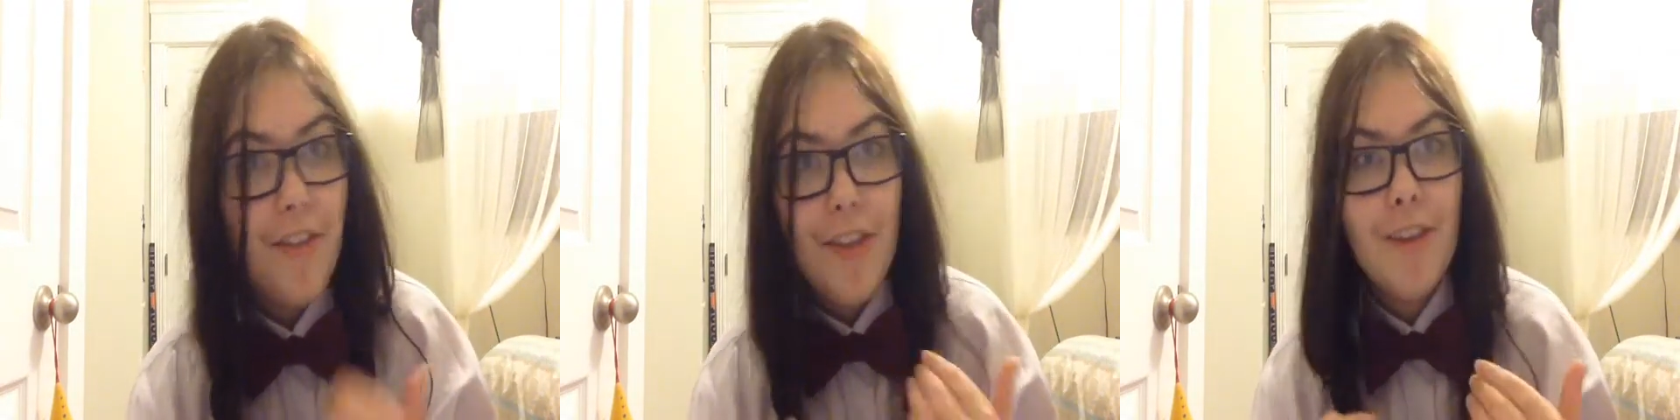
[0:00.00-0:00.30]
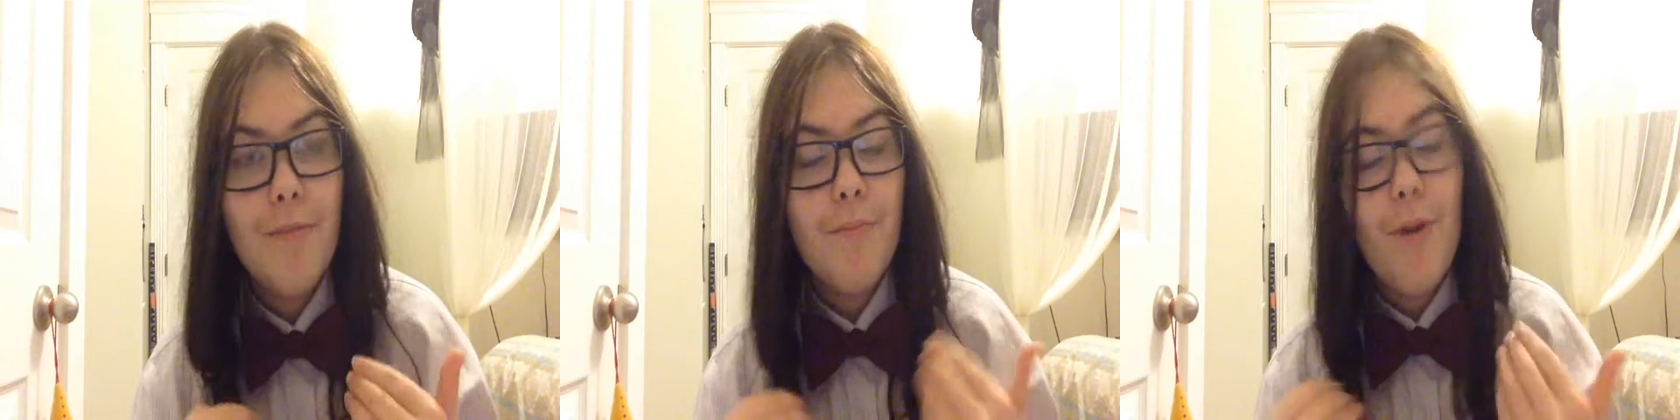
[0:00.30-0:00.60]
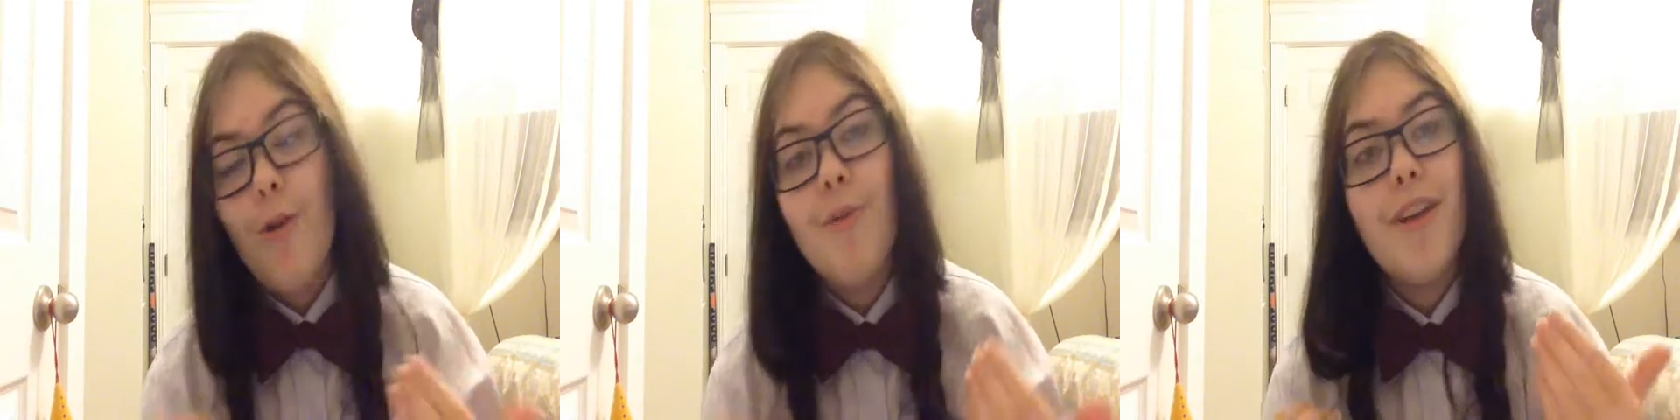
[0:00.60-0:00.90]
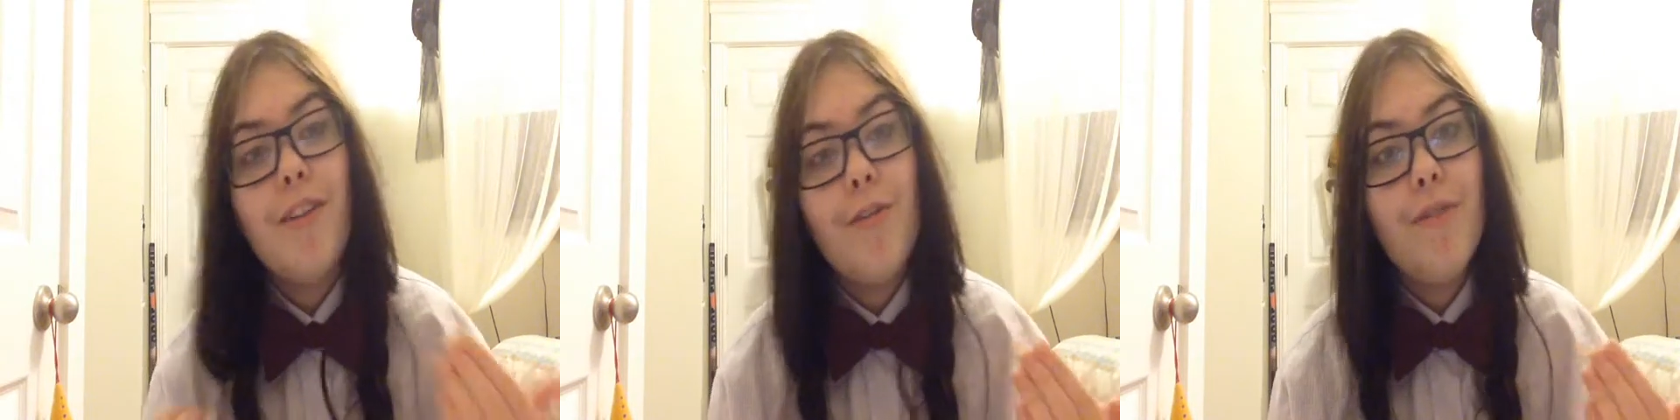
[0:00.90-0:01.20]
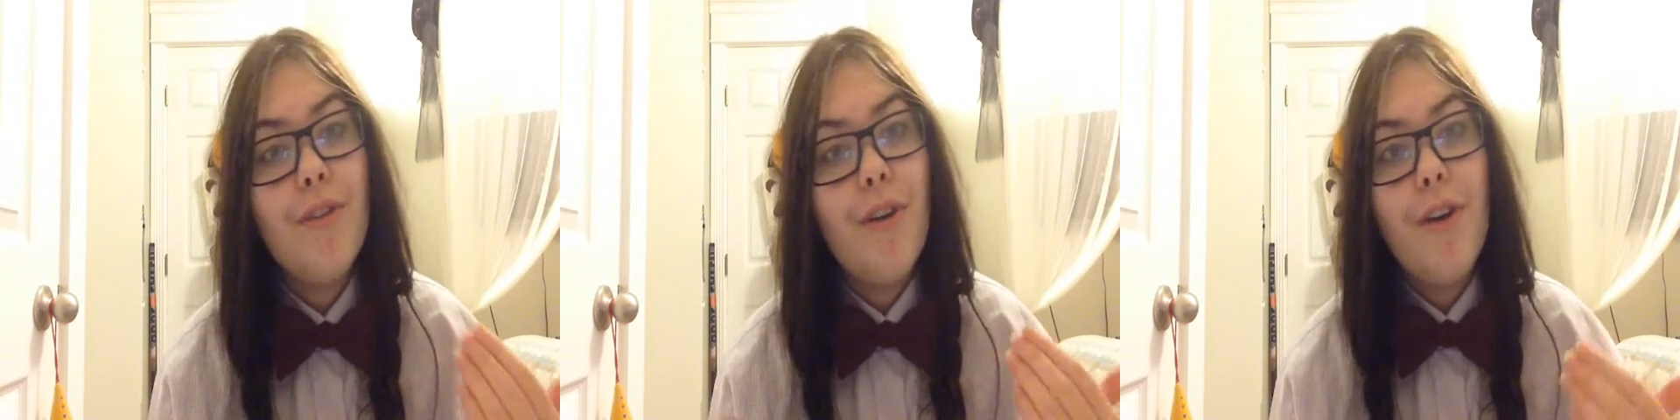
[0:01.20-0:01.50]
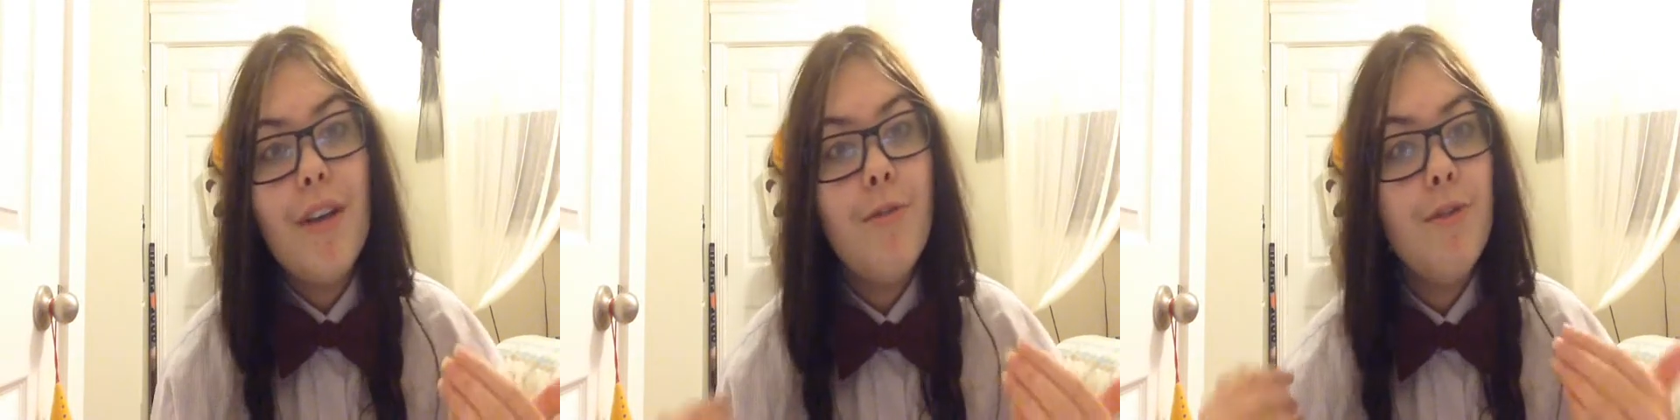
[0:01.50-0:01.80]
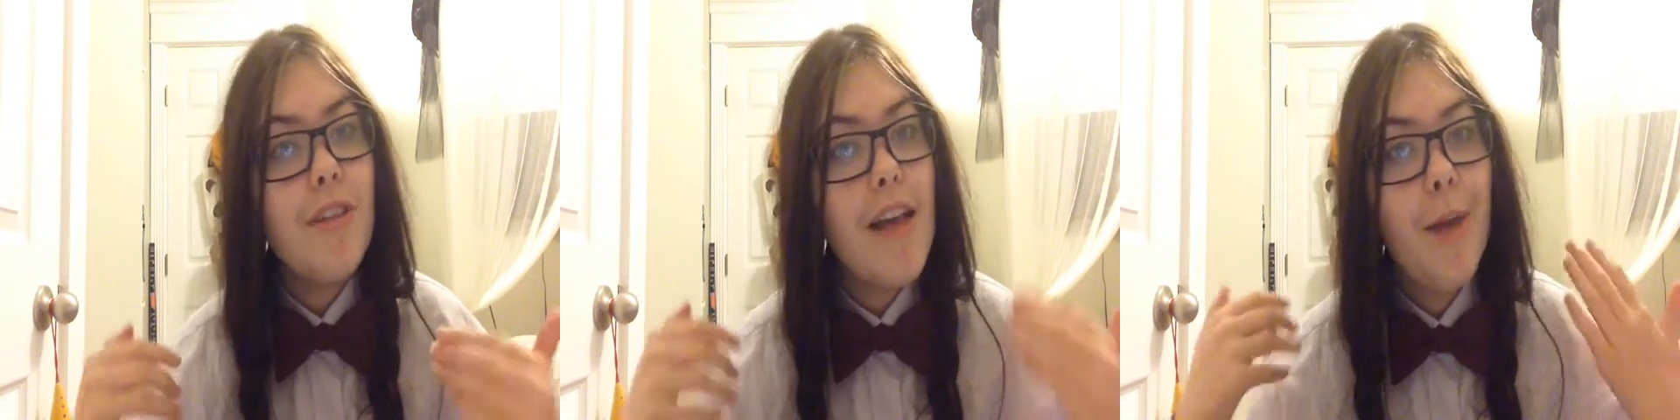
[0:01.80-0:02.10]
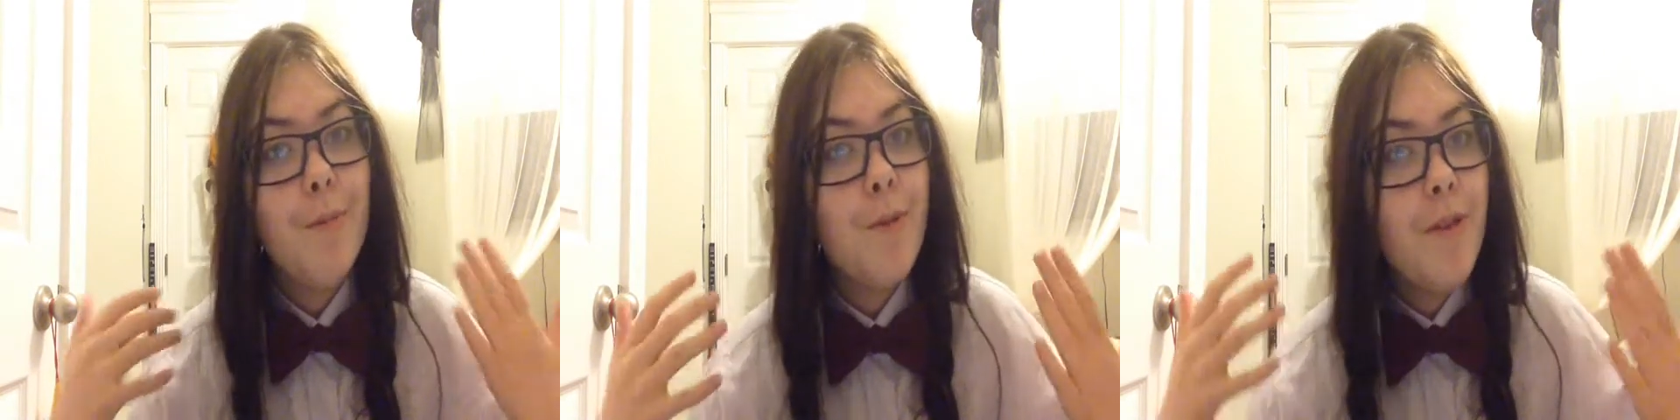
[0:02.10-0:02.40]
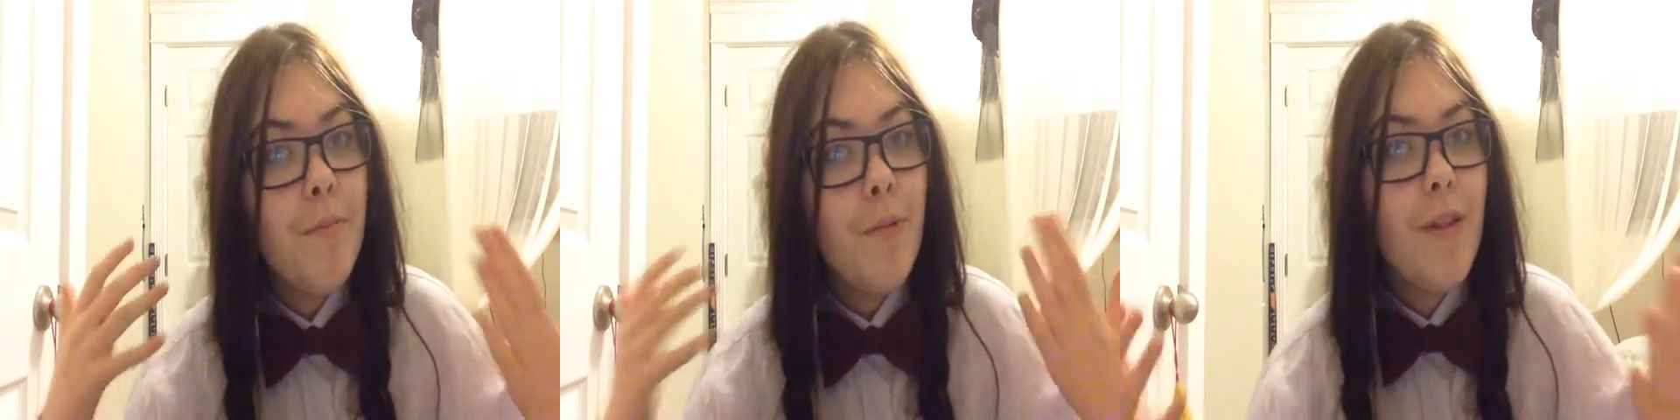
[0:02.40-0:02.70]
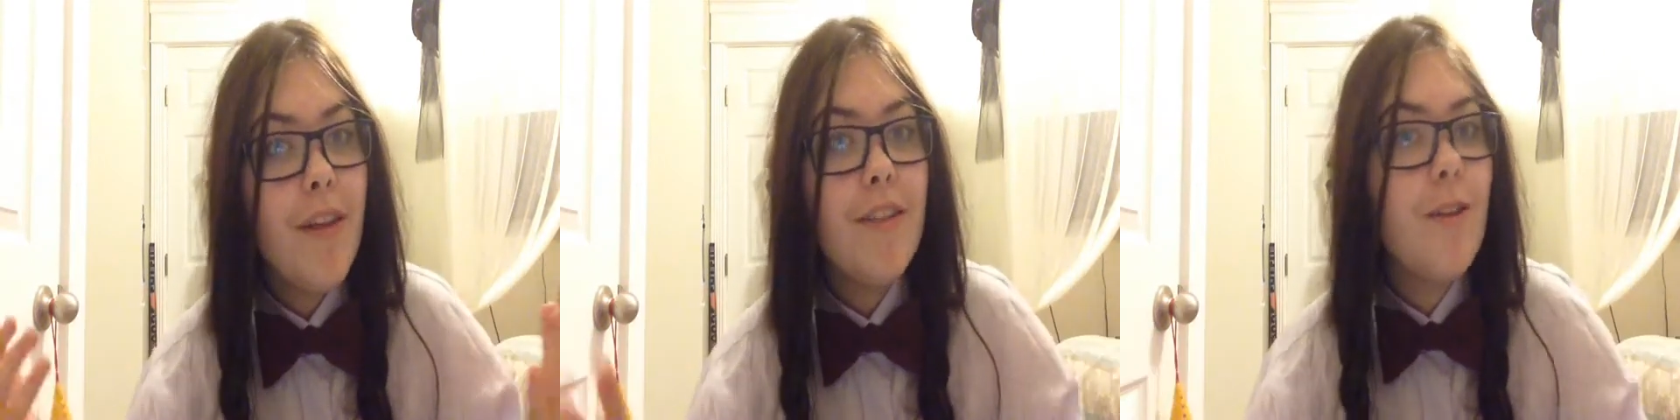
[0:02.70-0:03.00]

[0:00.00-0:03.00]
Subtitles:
I think probably a lot of you thought he was absolutely brilliant.